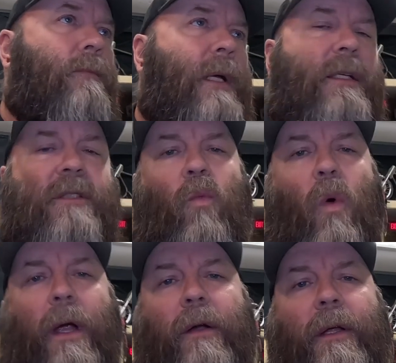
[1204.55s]
Got some
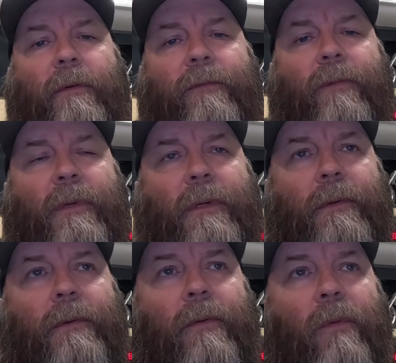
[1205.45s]
wiring
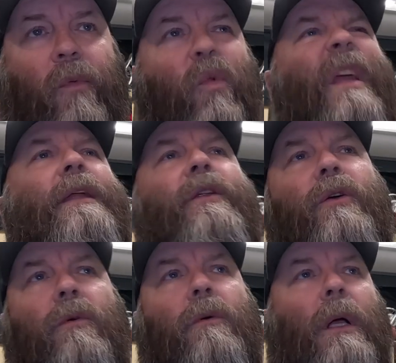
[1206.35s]
to
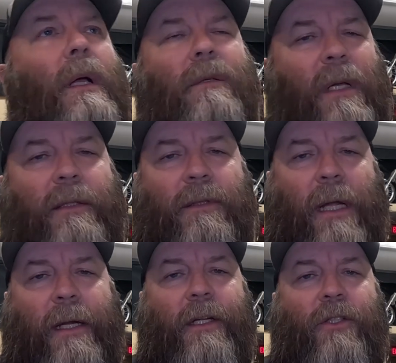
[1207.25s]
redo. It's
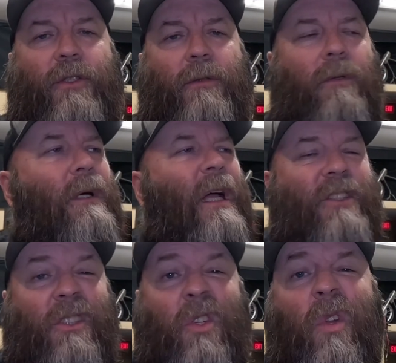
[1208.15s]
not an issue. I
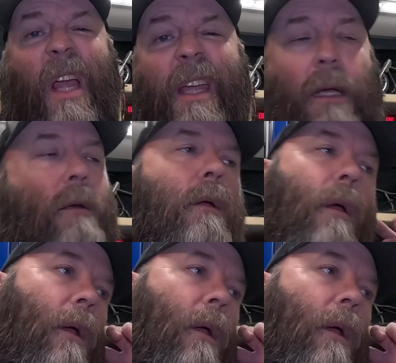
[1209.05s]
just don't like it.